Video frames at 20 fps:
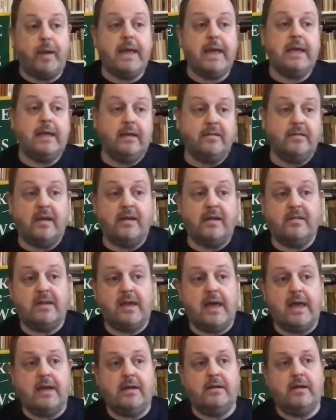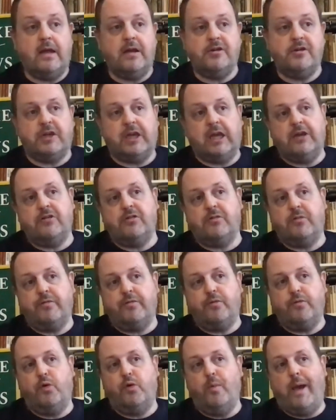Baker's 88 Education
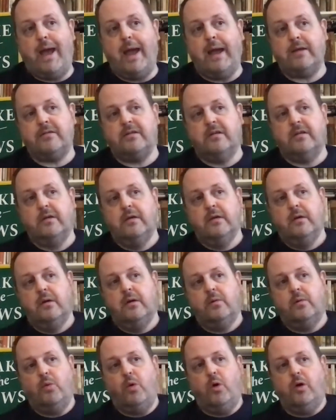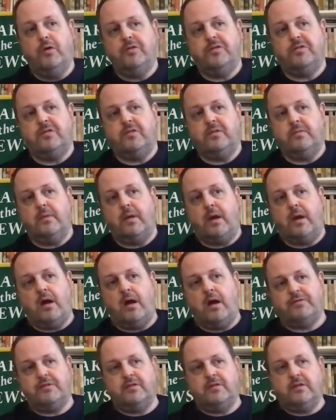Reform Act was,
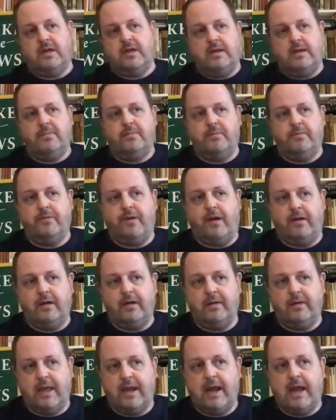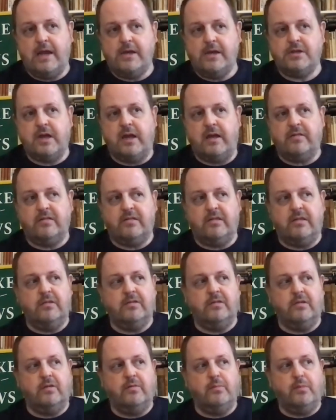after the founding of the NHS, the
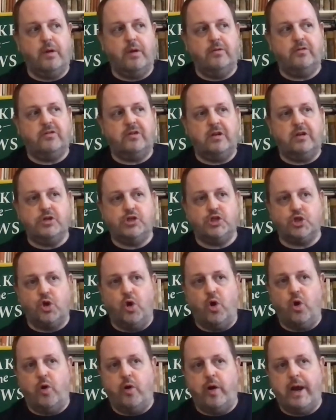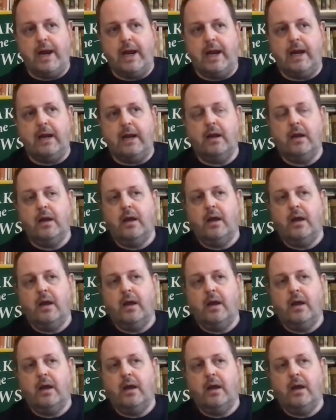sort of most enduring